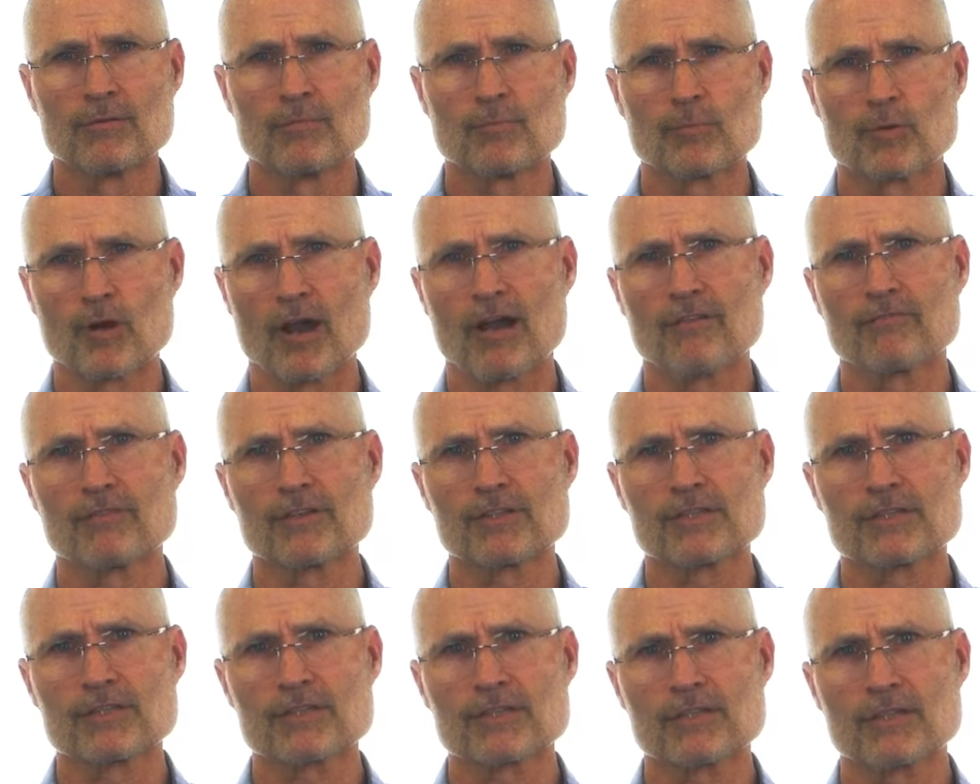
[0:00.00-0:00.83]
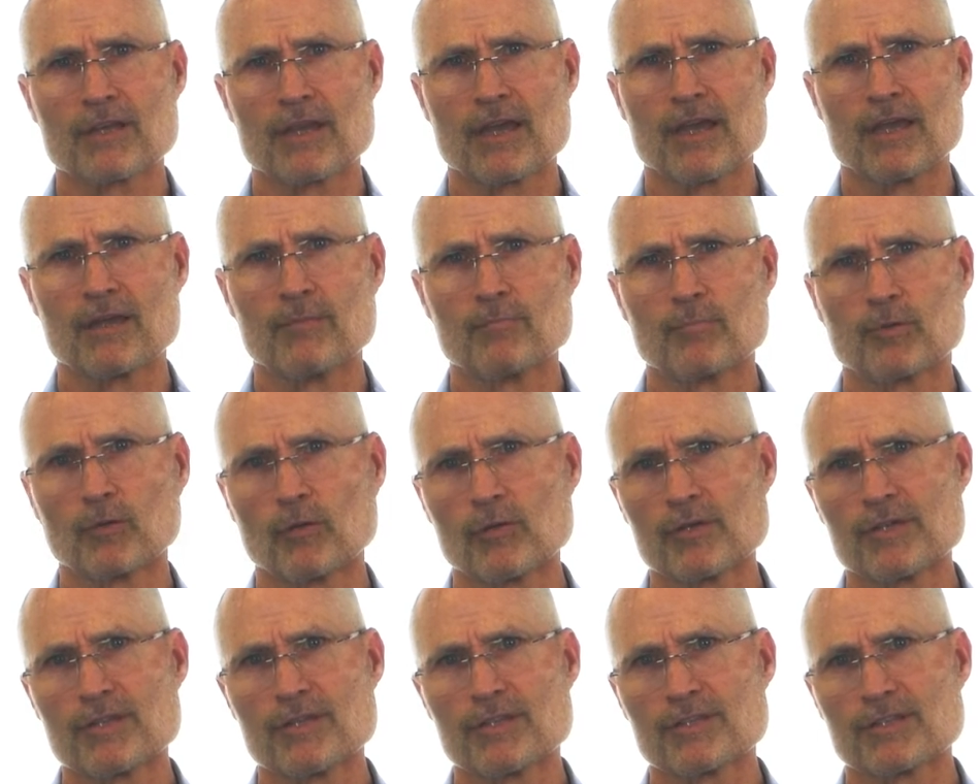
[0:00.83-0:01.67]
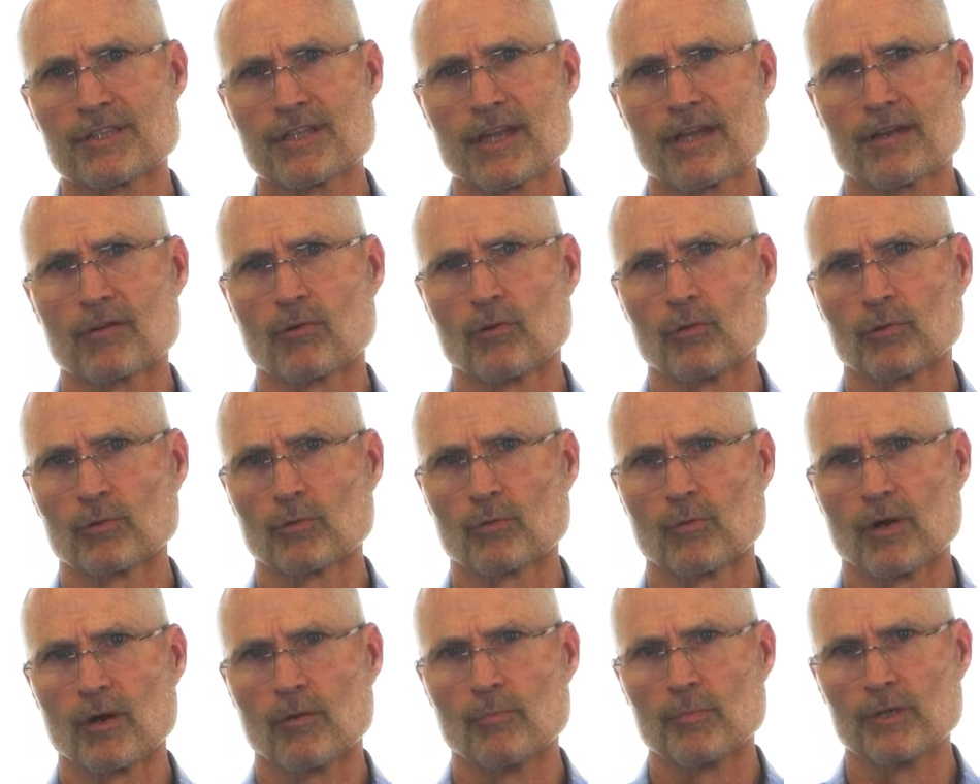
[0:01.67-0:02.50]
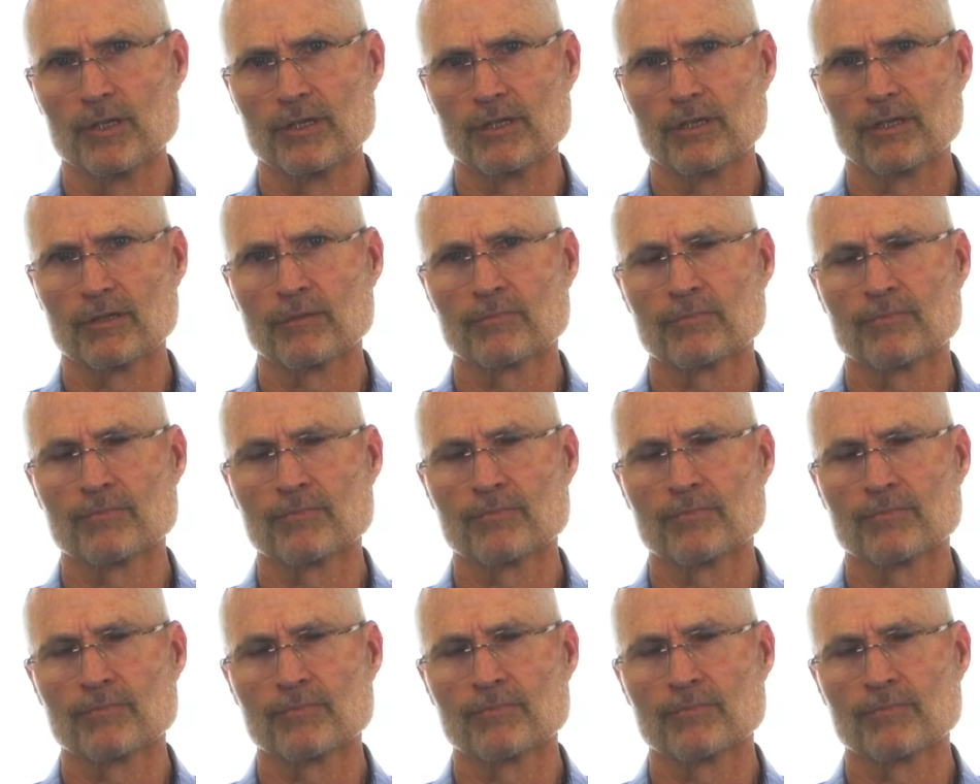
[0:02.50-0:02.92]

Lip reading: profits, and employee and stakeholder well-being.